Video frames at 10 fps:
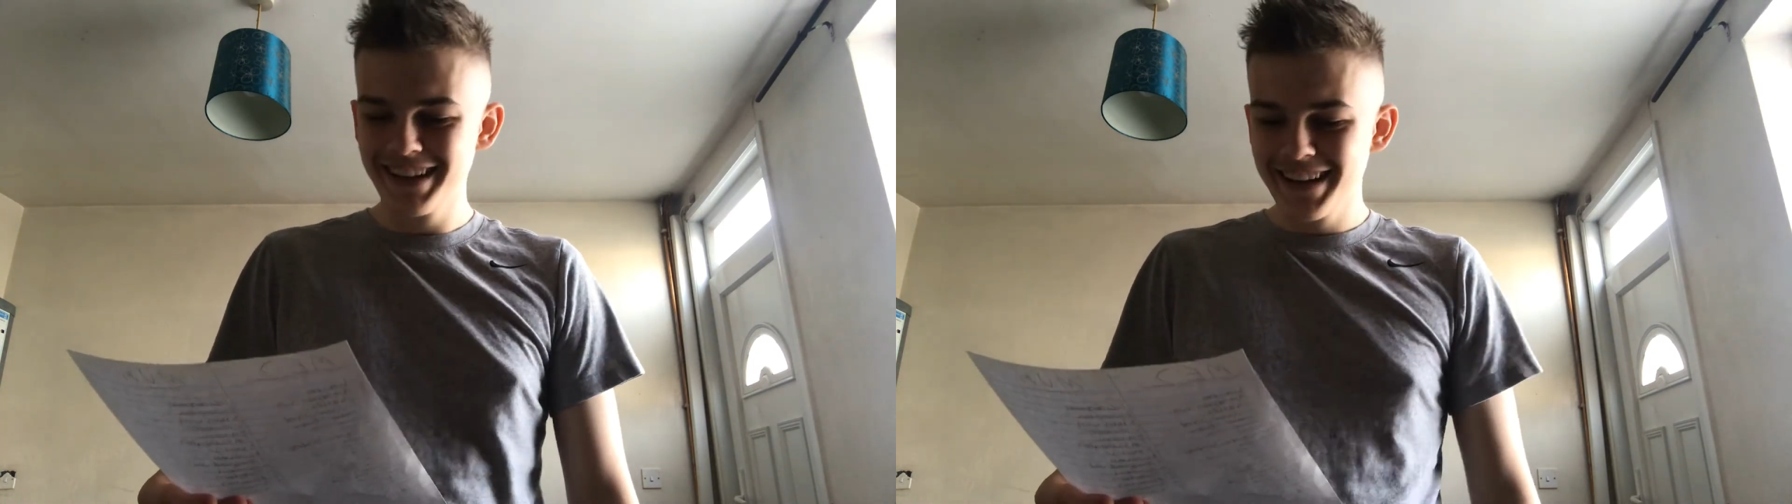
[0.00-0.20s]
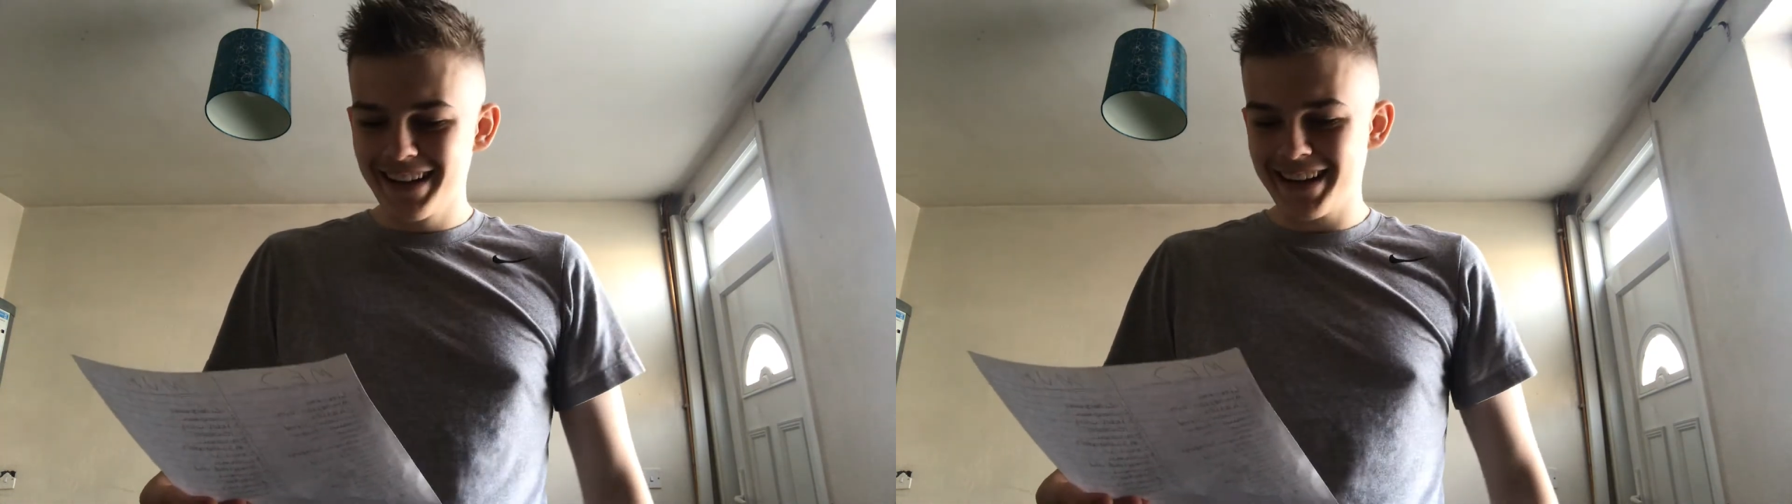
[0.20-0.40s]

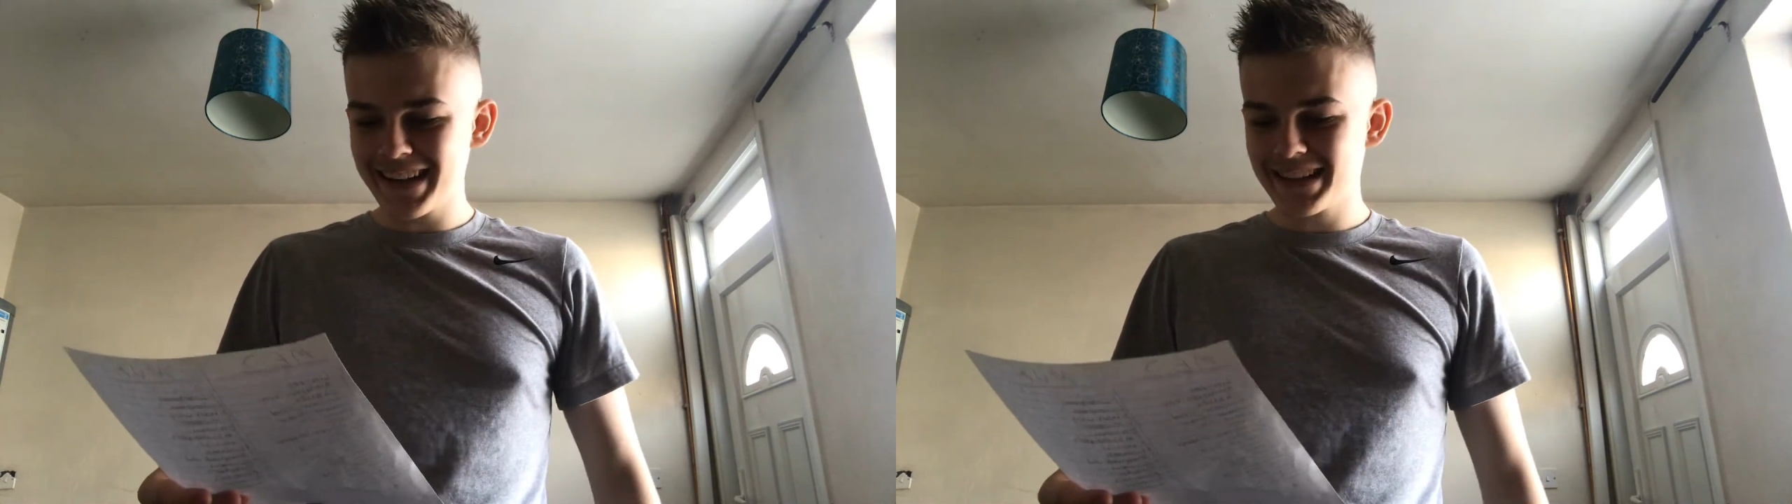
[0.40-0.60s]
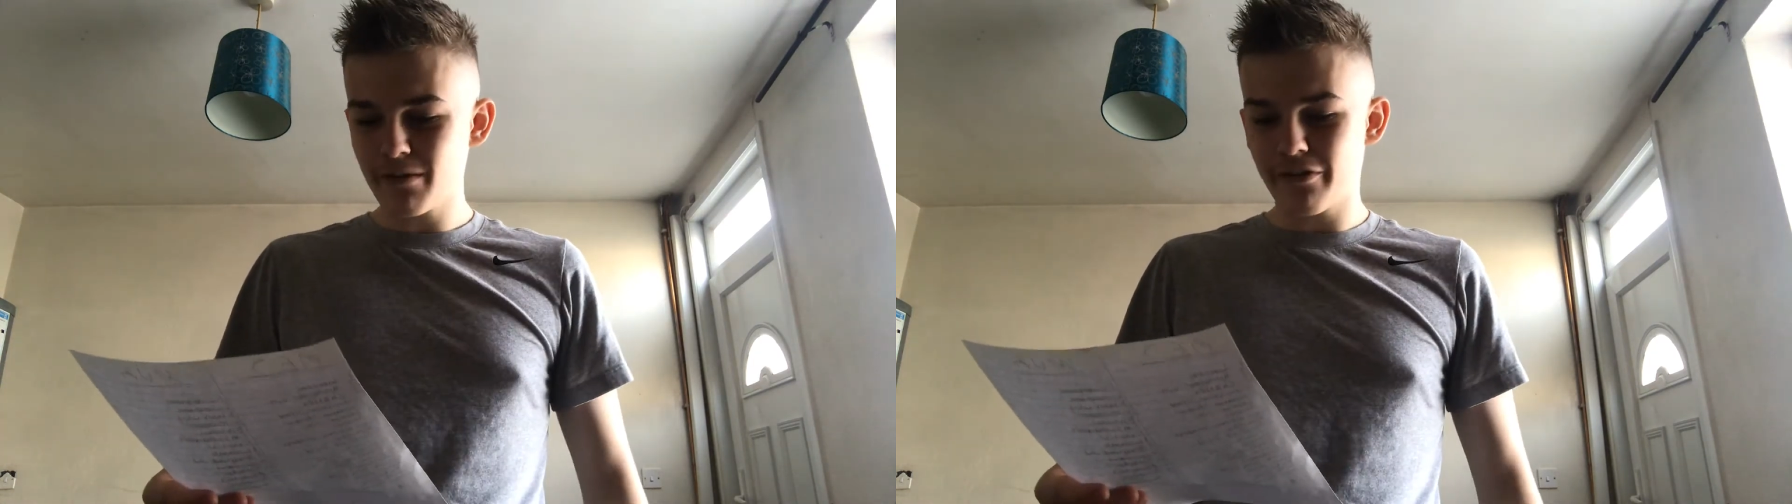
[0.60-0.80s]

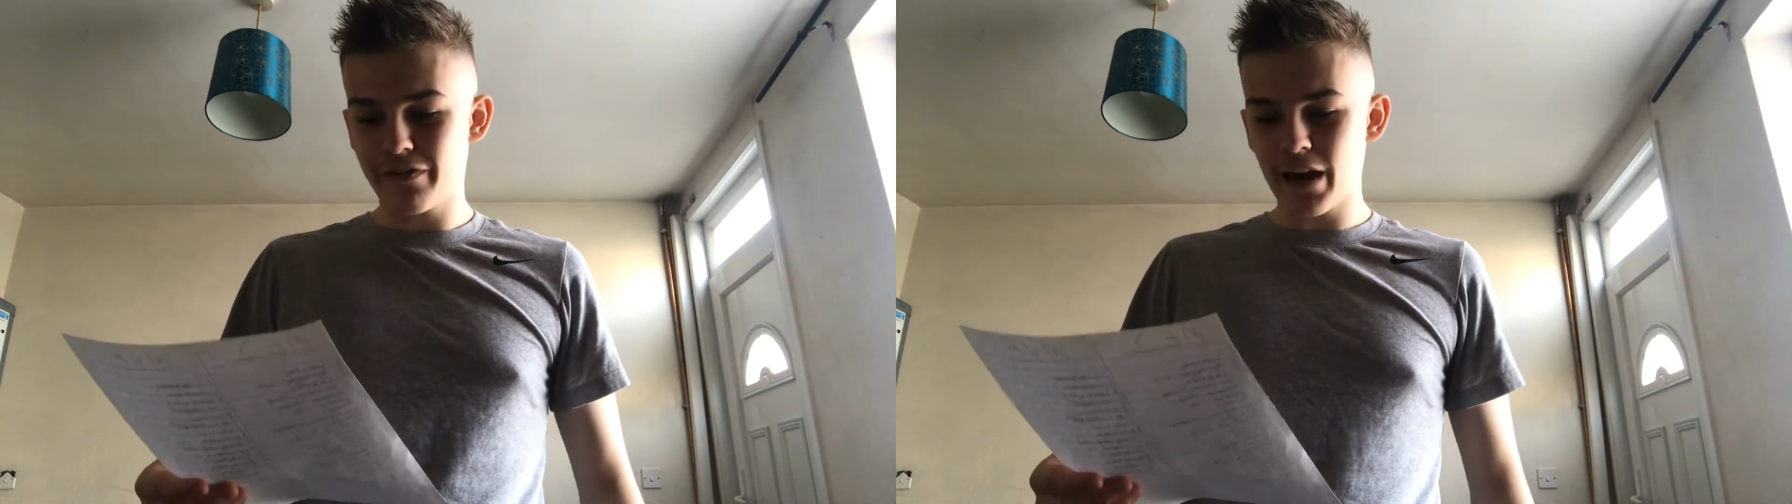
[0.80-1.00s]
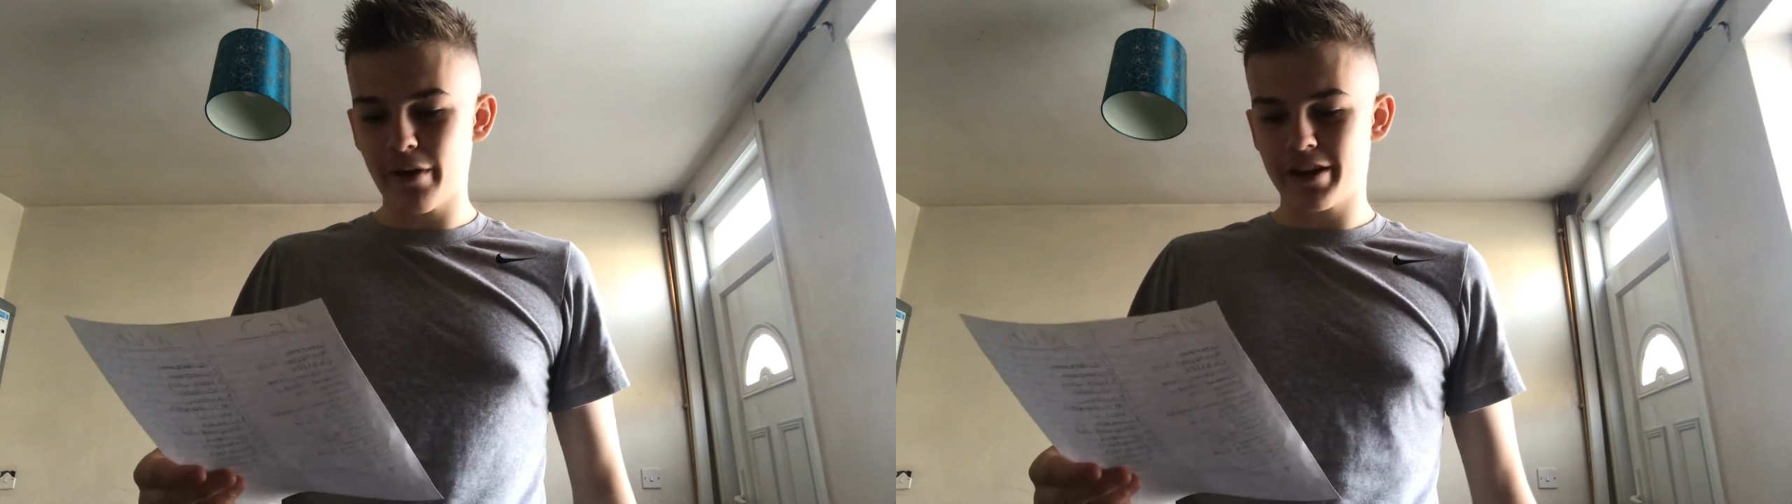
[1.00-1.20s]
Leicester were
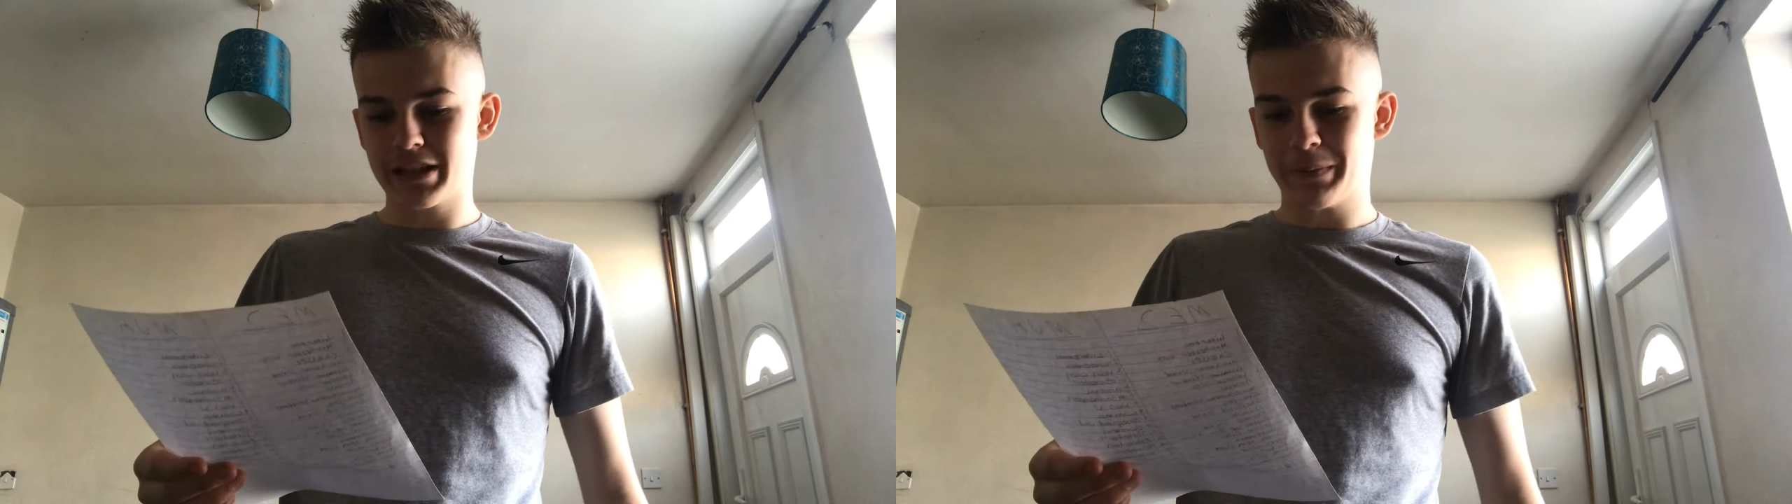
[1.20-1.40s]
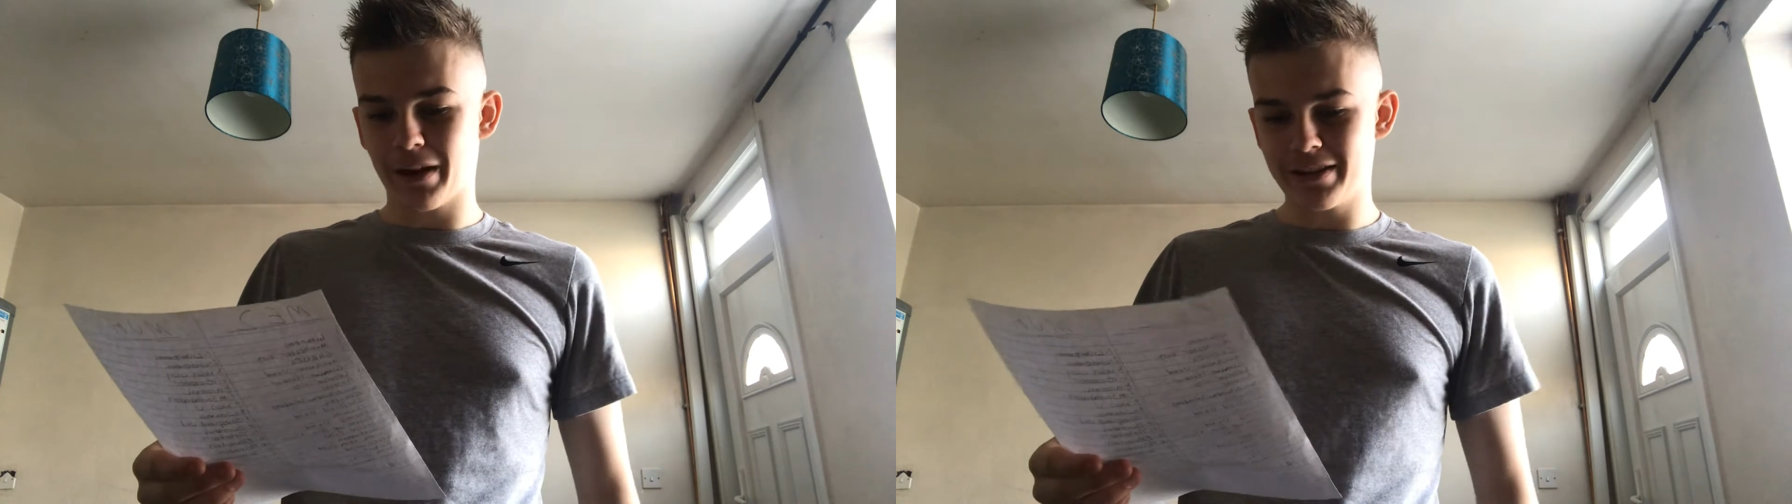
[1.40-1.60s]
very
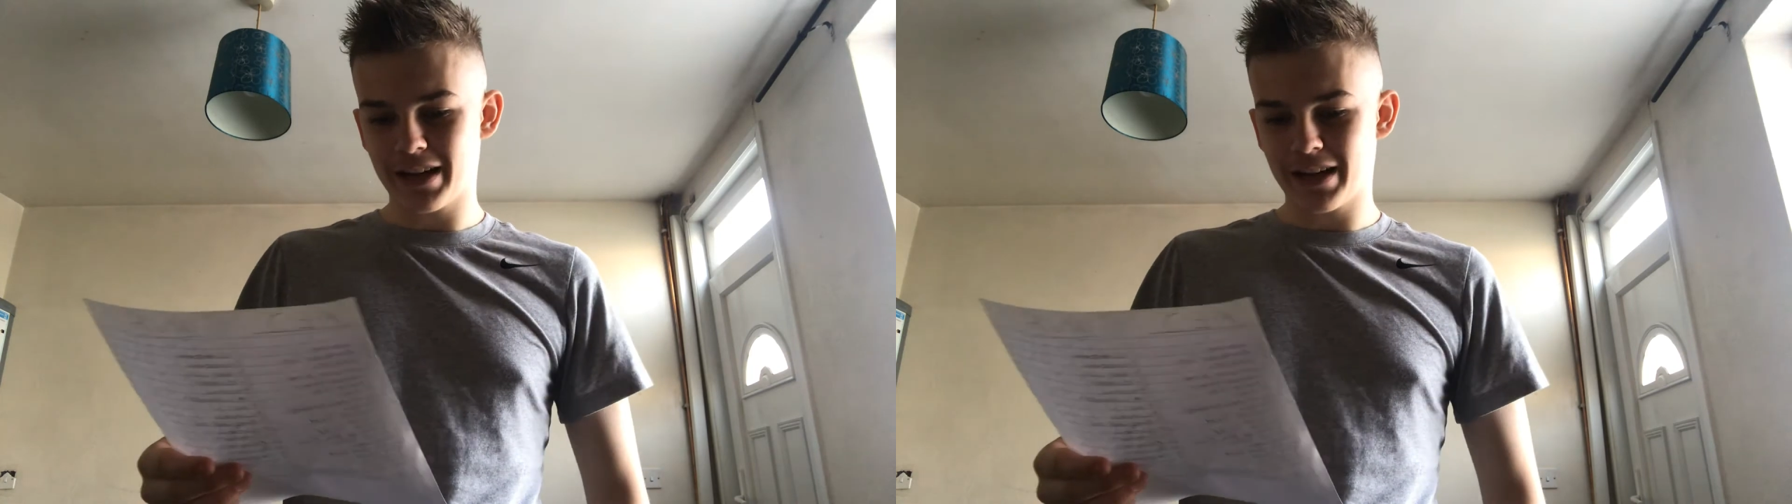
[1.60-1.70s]
disappointing